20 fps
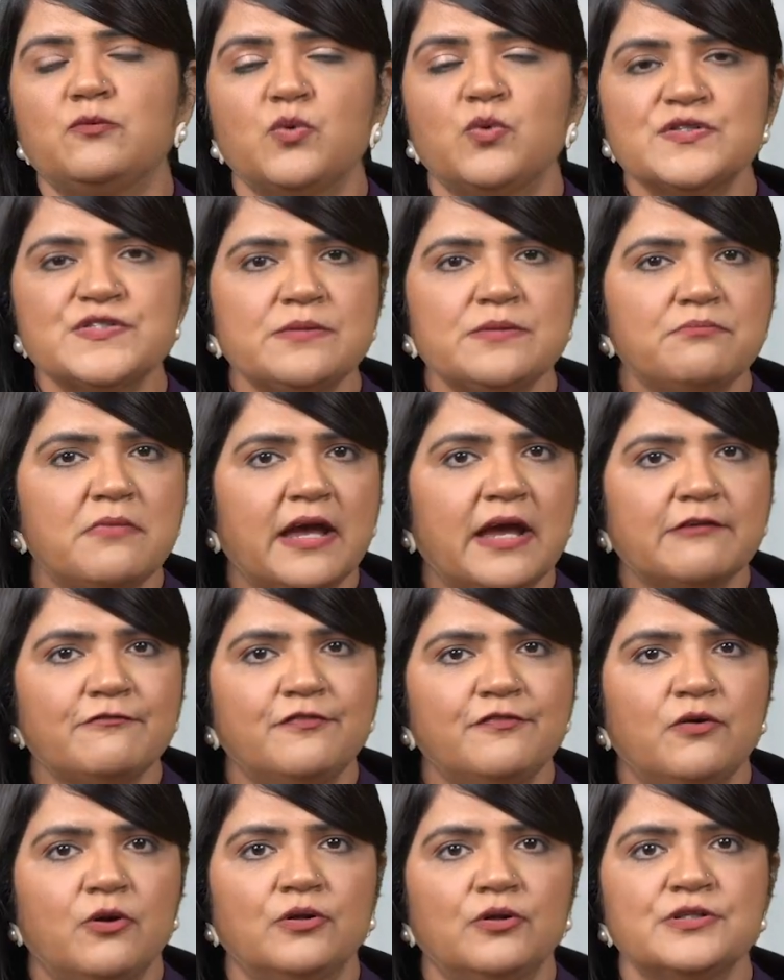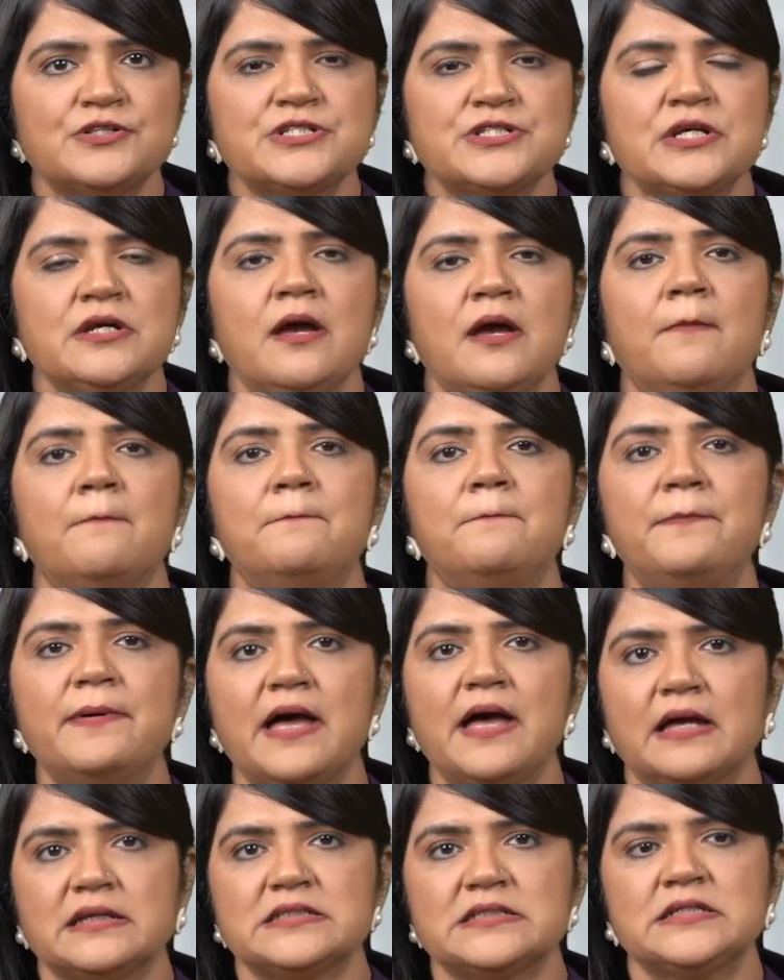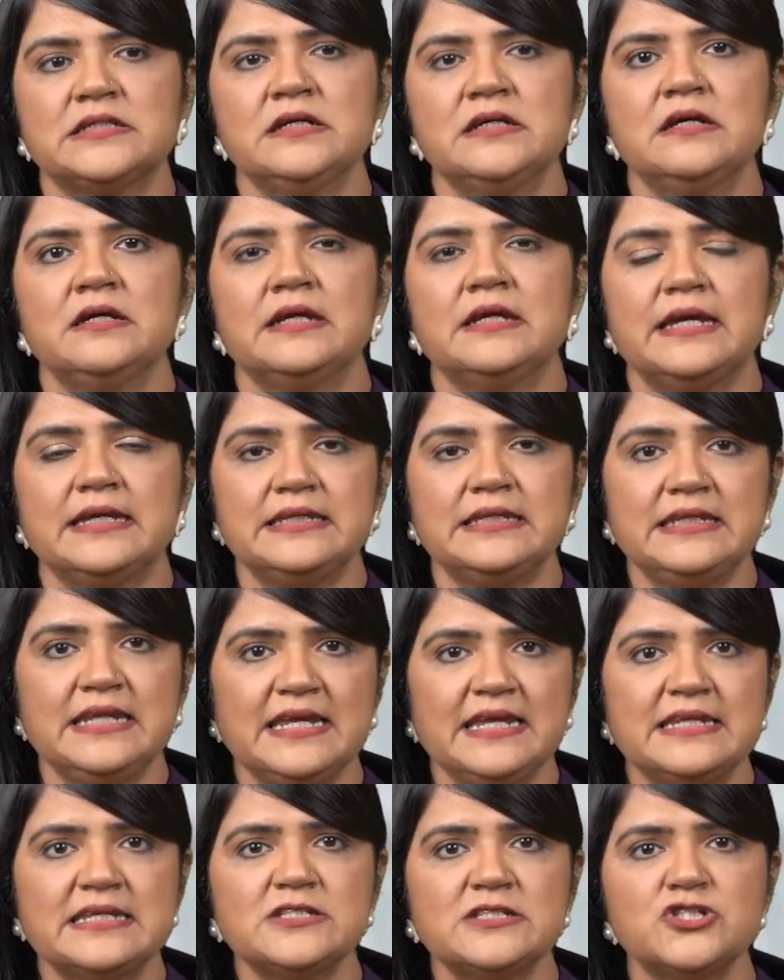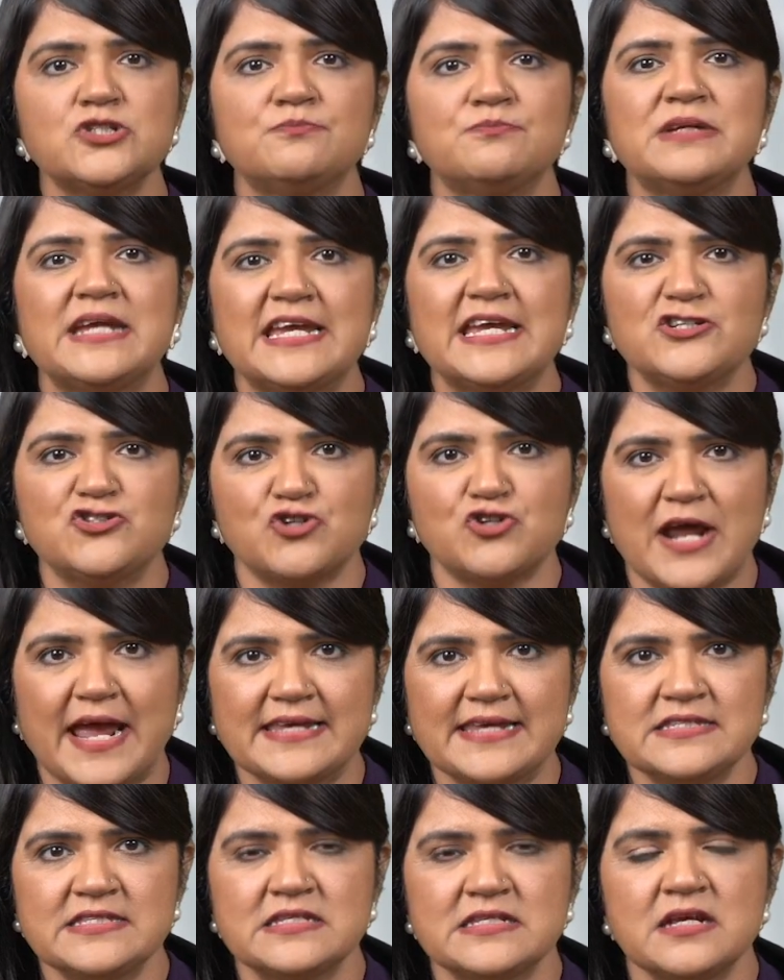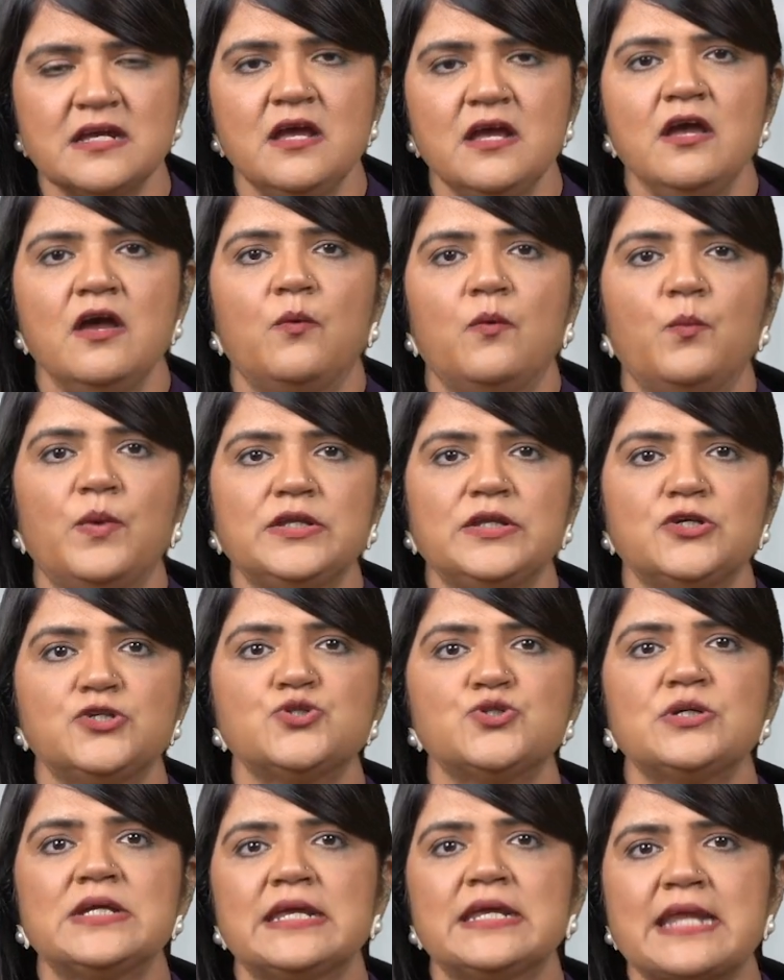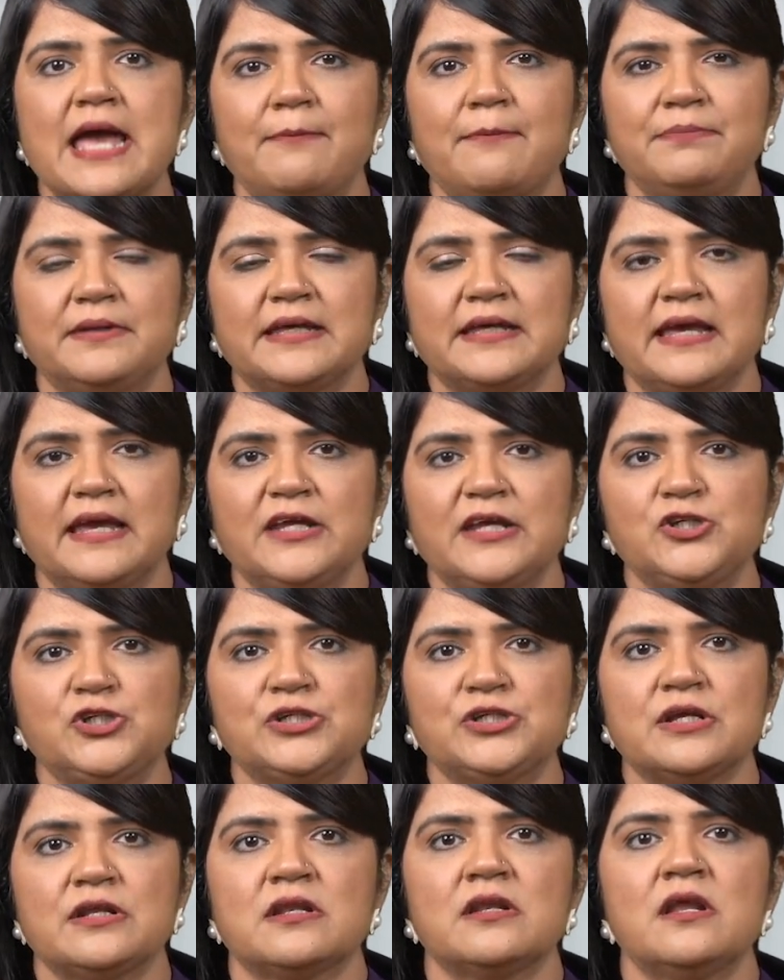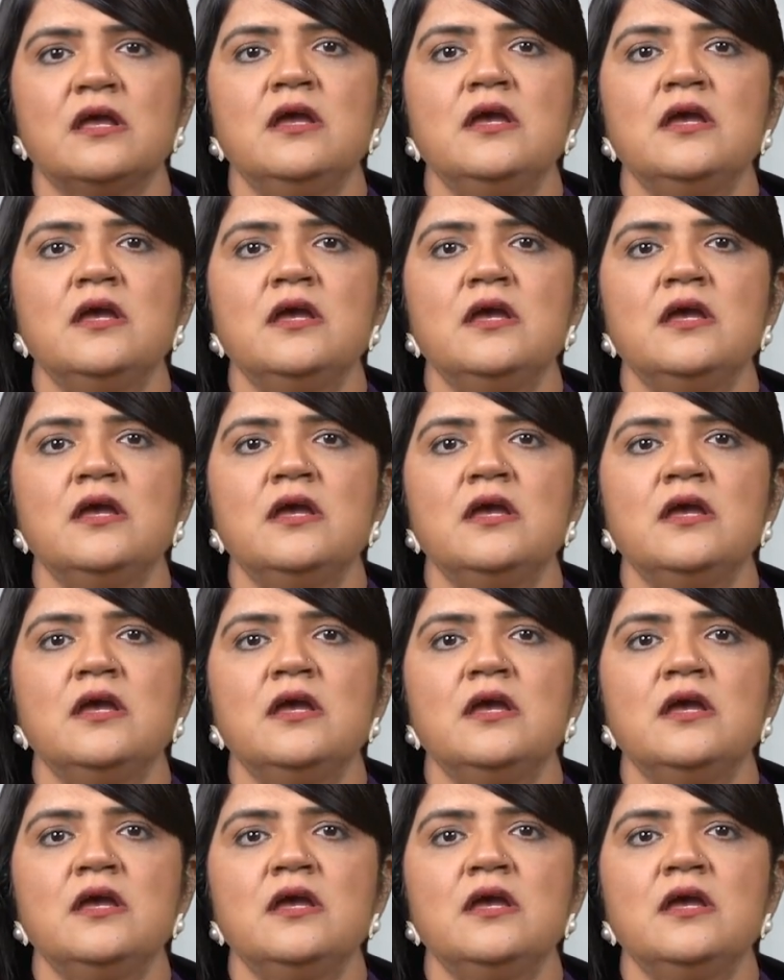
wasn't my fault, but it needed to be addressed. When you're doing an application,